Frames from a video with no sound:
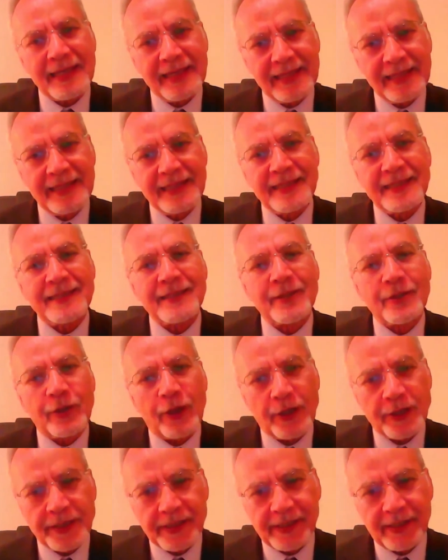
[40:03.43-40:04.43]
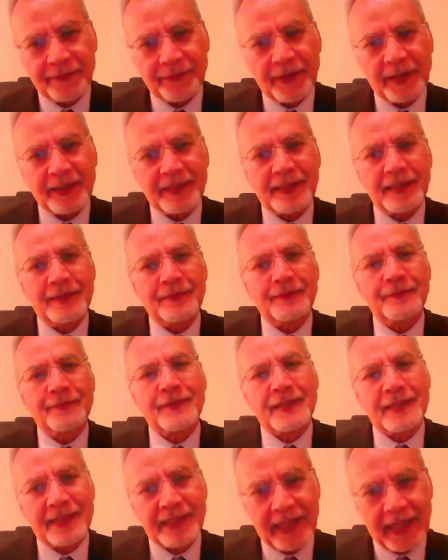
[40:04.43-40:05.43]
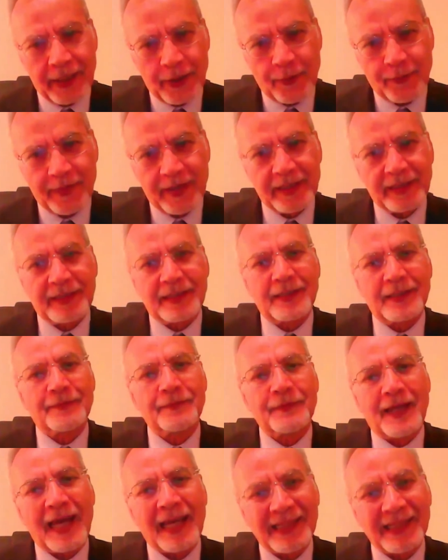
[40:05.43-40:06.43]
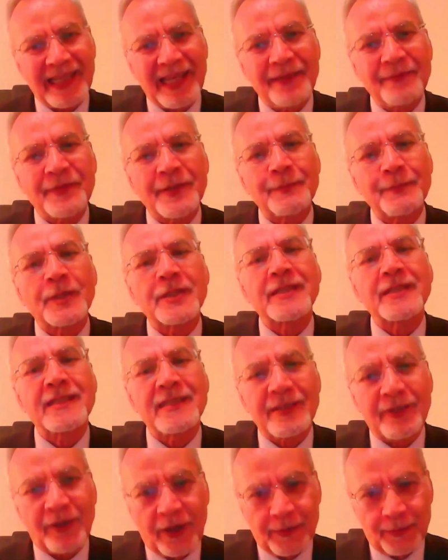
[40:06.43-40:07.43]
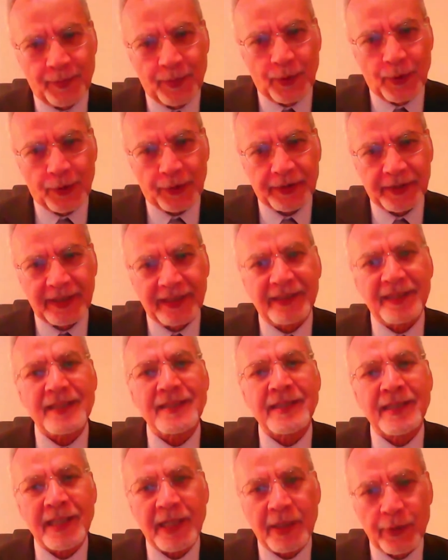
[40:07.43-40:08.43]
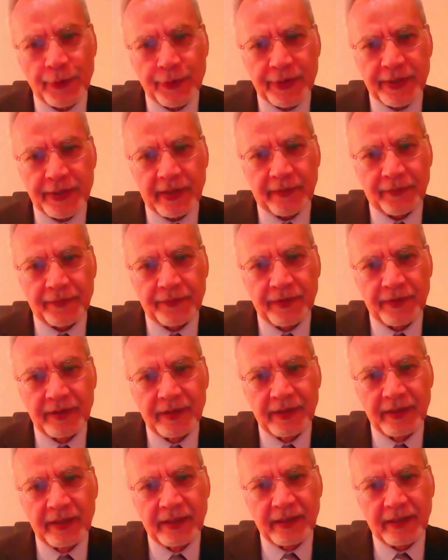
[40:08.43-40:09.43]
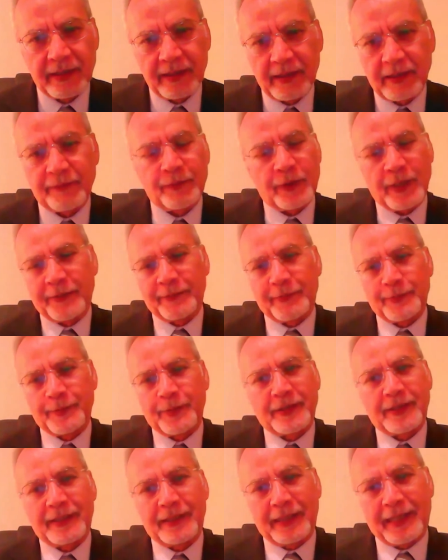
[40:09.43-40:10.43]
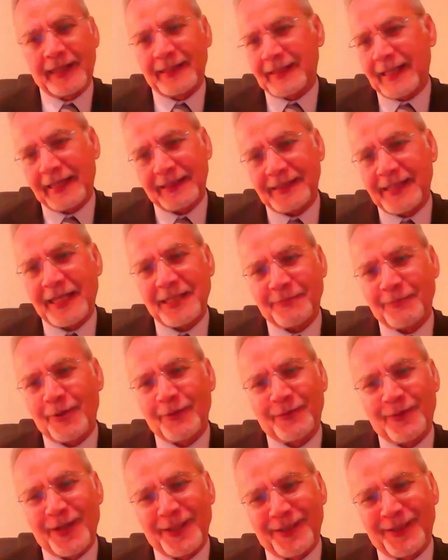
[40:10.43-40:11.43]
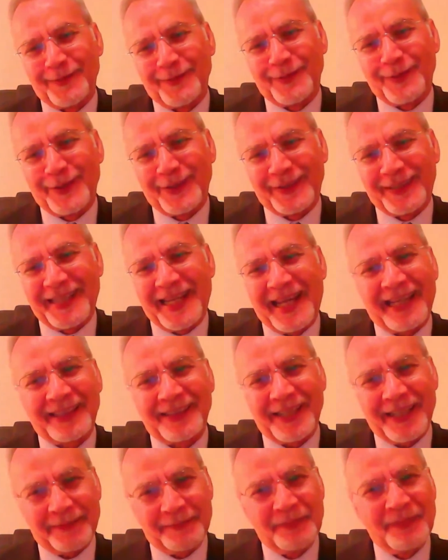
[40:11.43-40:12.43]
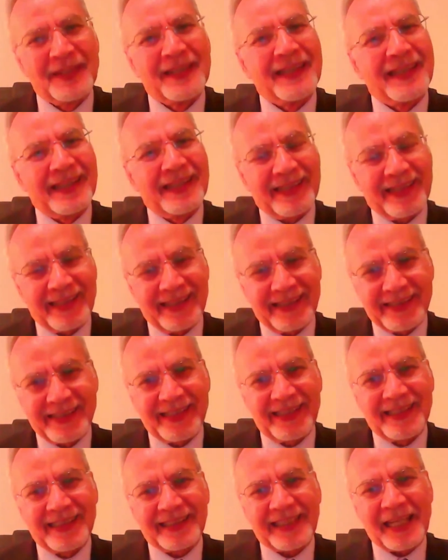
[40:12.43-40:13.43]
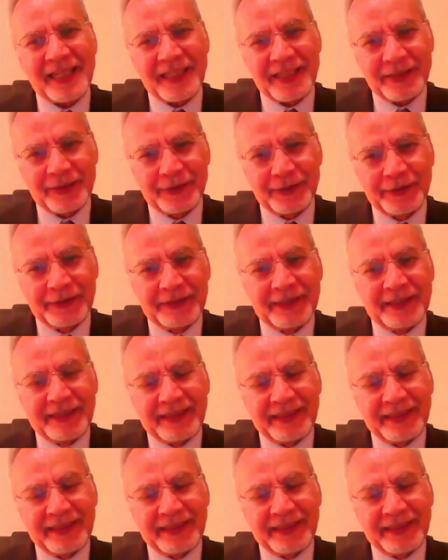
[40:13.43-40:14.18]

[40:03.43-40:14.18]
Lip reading: is cost effective, is innovative, and everybody is on board. It is inclusive for everybody, and that's my final word. And I'm really thanking